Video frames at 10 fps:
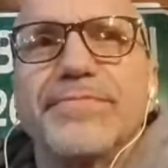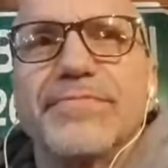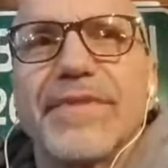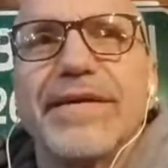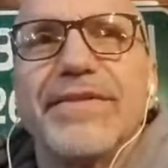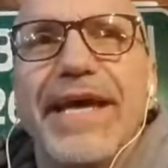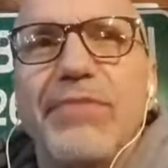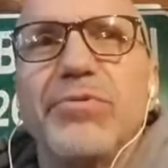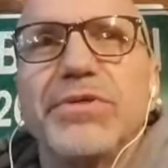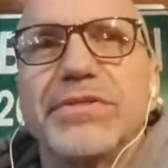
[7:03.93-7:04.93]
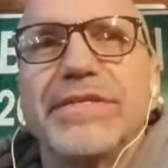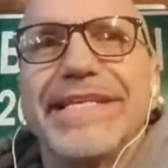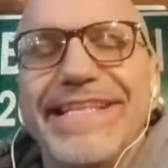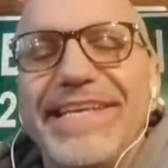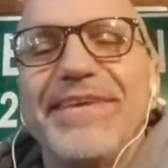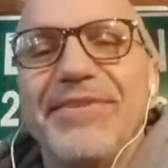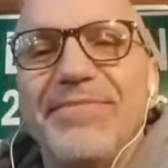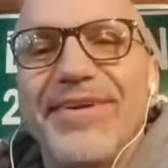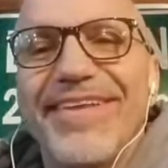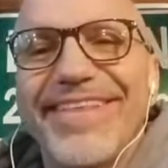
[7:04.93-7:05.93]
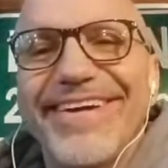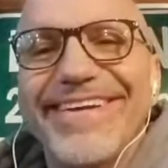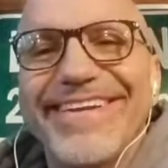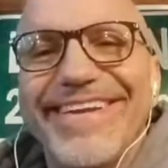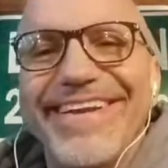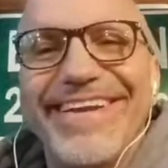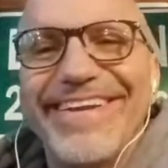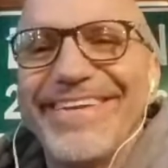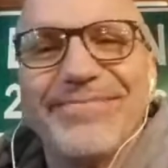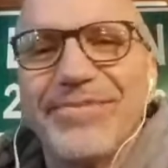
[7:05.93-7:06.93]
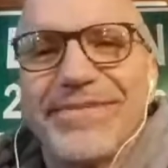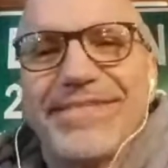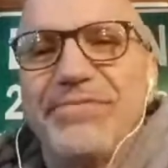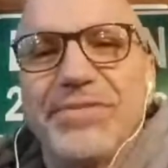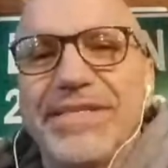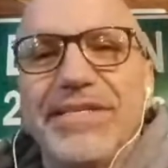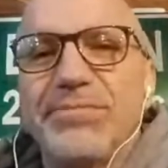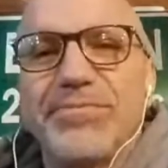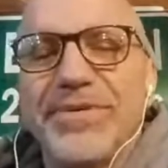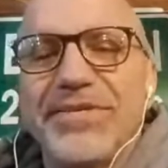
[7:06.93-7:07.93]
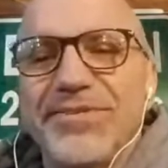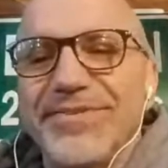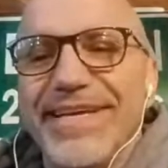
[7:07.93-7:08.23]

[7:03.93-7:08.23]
the Erie Marathon, and it was an inspirational day.